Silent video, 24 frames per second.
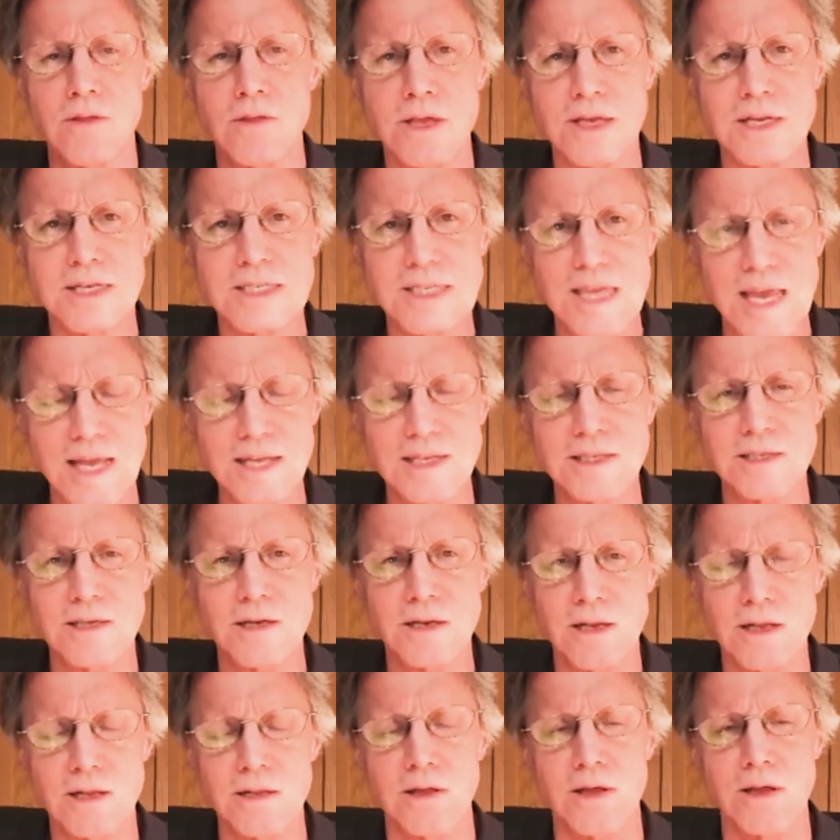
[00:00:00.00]
the
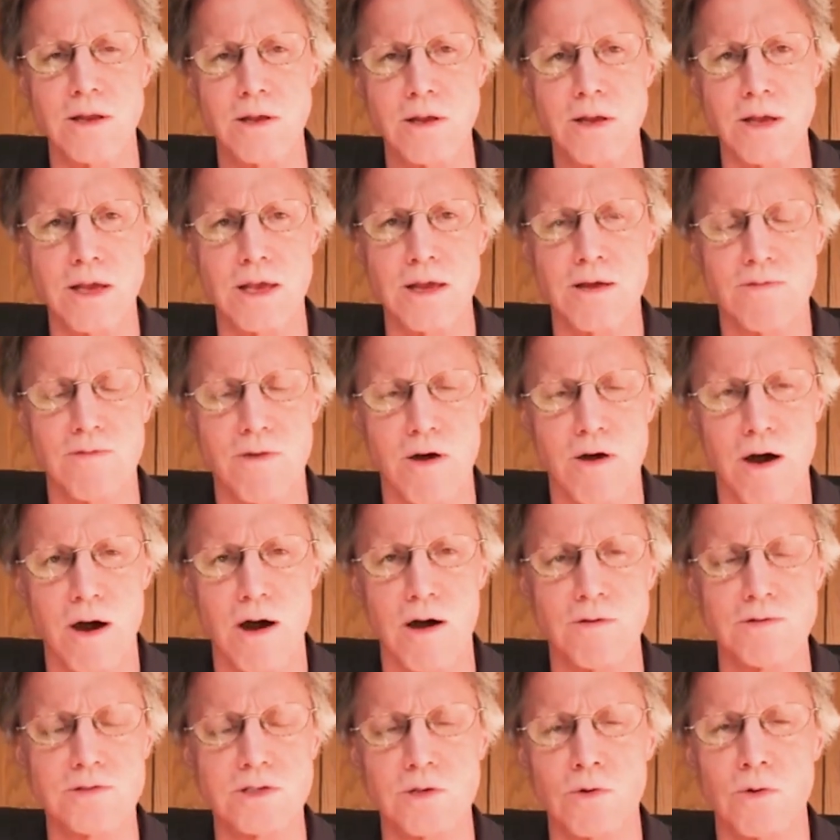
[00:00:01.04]
intensity that you give
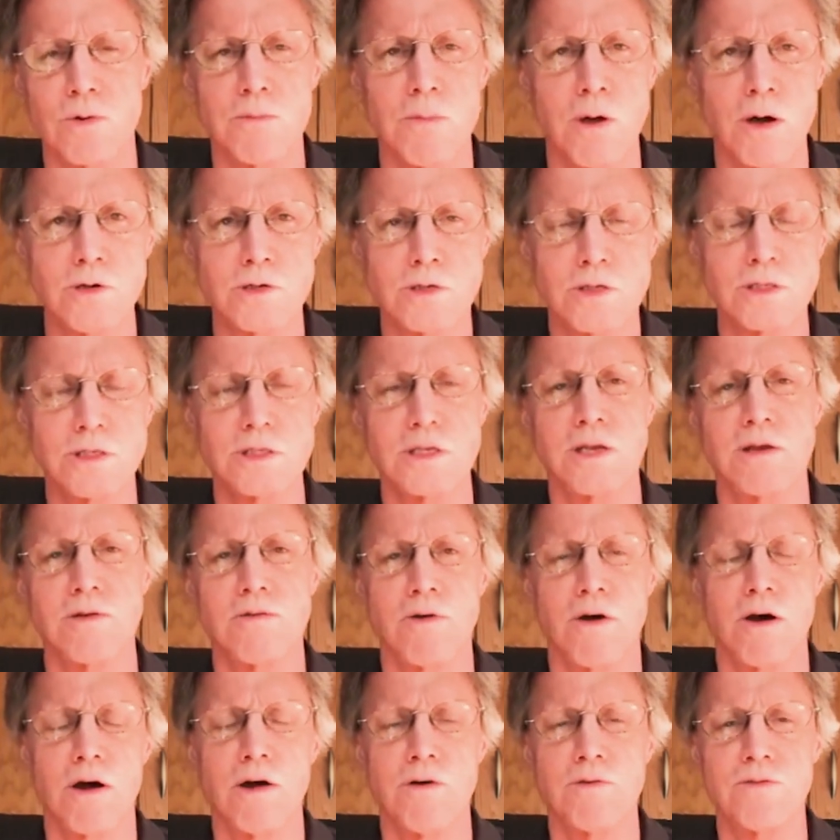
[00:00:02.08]
off so emotions
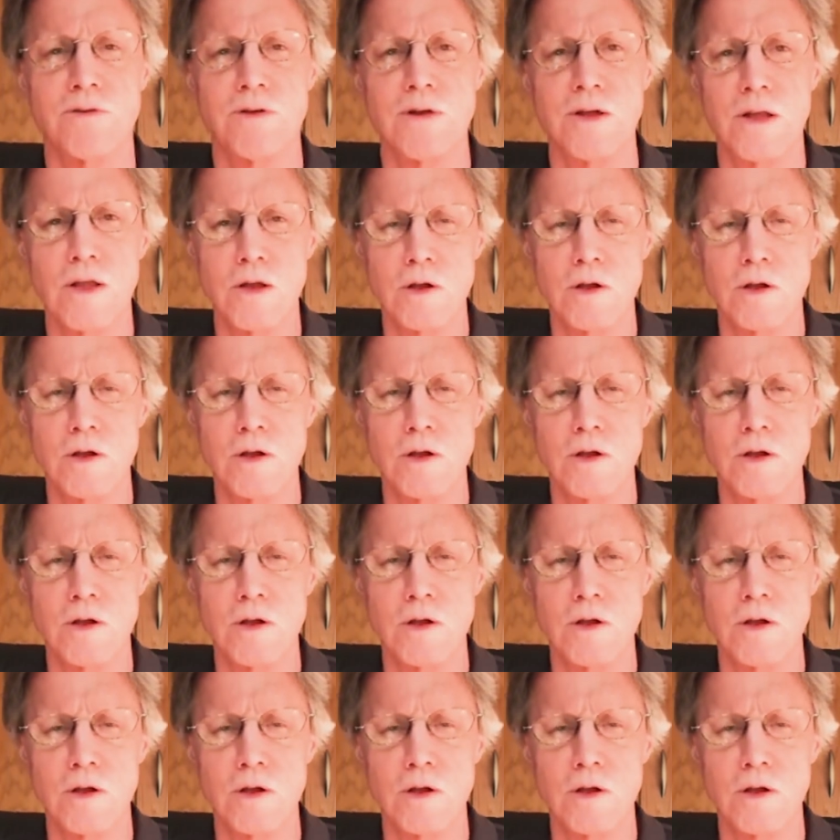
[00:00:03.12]
give off